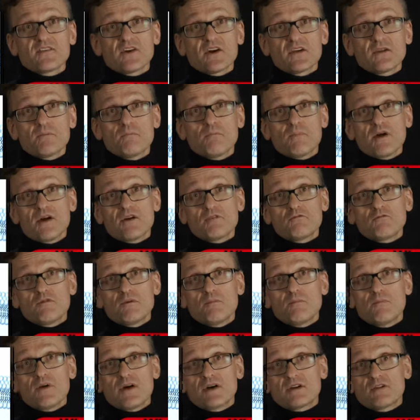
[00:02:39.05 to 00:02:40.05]
gotten better
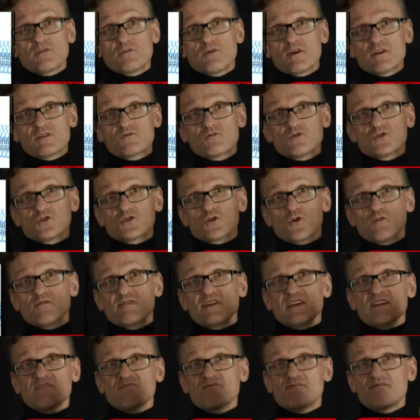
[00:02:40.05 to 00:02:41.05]
and better at
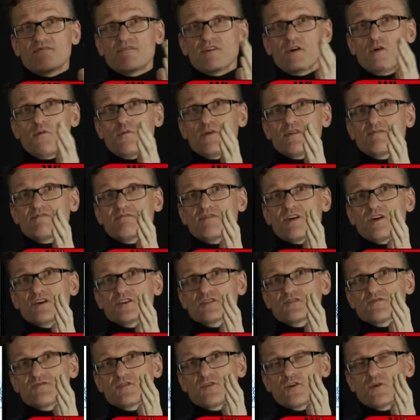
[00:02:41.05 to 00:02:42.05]
resolving very
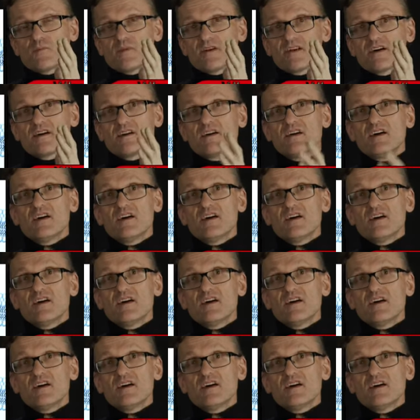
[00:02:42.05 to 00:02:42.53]
fast phenomena.